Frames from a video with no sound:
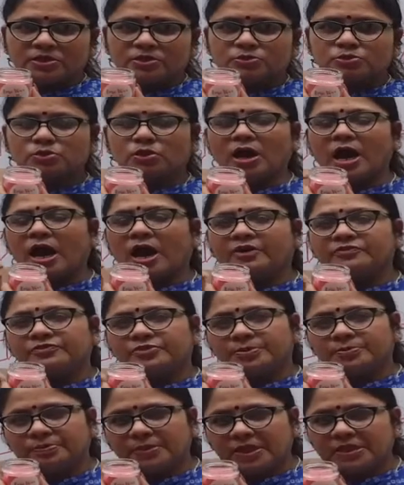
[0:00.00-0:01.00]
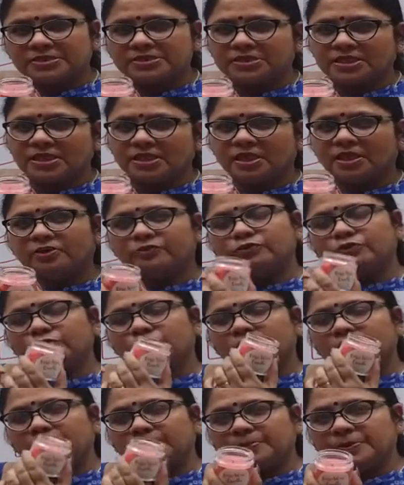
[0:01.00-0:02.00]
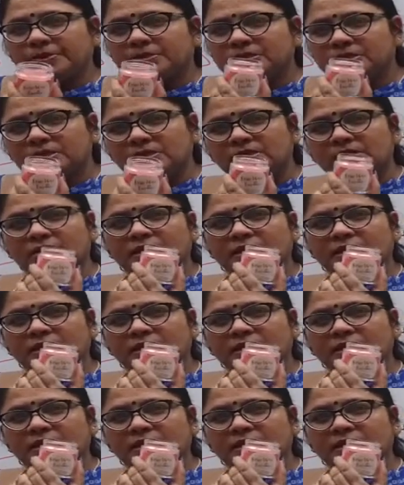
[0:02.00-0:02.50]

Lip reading: So after melting, if you keep it,